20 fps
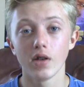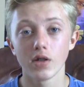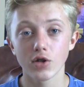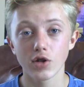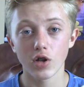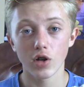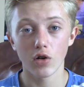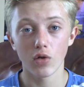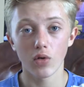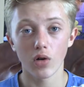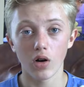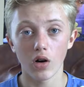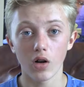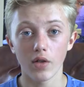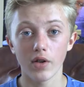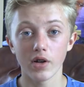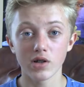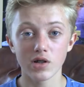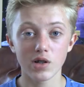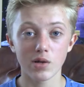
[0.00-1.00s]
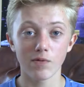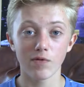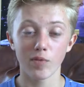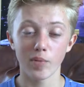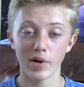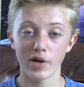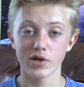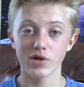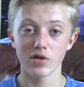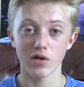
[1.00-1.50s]
So there's
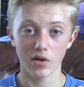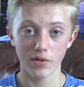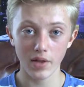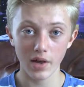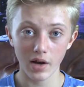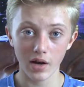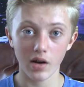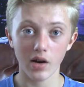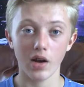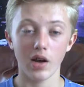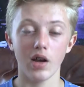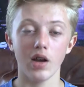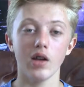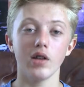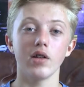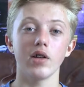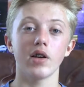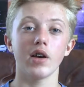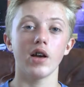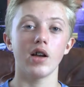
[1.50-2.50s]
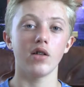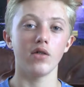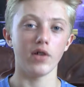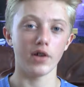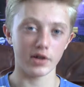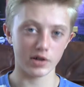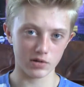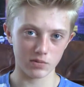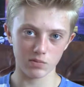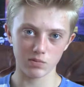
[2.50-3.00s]
information on that, and it kind of
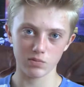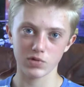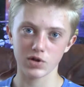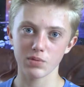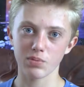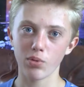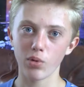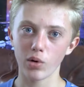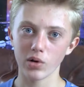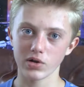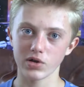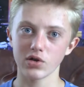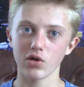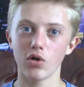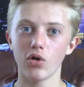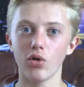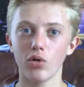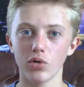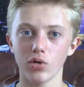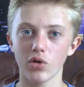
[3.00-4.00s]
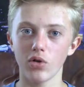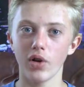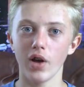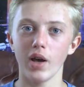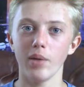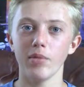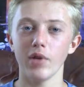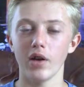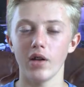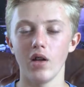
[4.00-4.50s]
like supports the whole
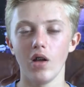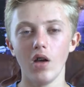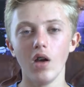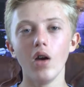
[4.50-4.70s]
claim that